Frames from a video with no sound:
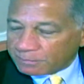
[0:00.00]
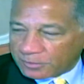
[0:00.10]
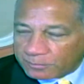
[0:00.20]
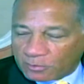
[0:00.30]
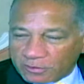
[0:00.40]

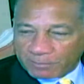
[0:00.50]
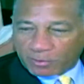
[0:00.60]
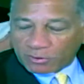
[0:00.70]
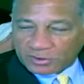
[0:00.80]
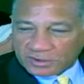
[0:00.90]
but more
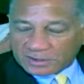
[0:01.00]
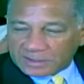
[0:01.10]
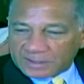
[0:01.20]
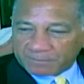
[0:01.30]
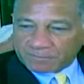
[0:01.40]

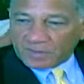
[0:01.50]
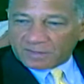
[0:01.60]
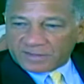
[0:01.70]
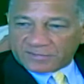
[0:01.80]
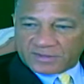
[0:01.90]
importantly,
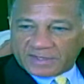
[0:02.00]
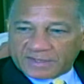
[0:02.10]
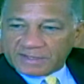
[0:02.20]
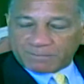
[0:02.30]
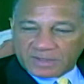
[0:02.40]
that they
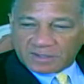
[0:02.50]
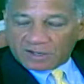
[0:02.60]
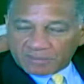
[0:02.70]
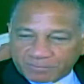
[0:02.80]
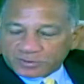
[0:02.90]
can be
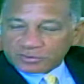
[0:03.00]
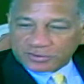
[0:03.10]
up to